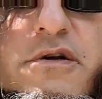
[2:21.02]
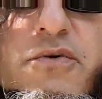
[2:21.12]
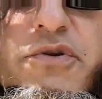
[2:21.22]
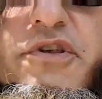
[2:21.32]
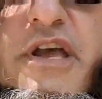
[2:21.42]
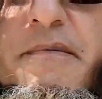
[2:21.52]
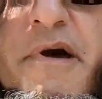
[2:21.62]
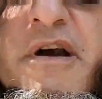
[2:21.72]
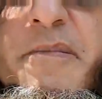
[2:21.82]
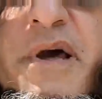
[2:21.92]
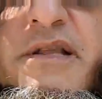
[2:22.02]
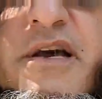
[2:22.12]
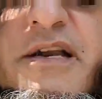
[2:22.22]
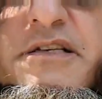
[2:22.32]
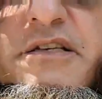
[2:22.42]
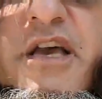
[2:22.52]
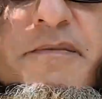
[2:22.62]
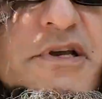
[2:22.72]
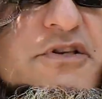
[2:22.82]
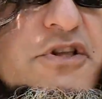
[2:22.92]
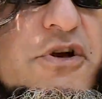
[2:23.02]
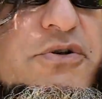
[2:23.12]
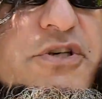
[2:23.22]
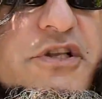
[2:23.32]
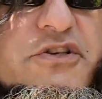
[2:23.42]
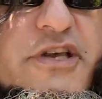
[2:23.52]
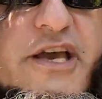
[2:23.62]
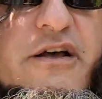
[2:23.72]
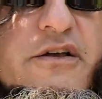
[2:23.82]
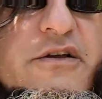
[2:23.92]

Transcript: with the A minor pentatonic scale, because the notes in this scale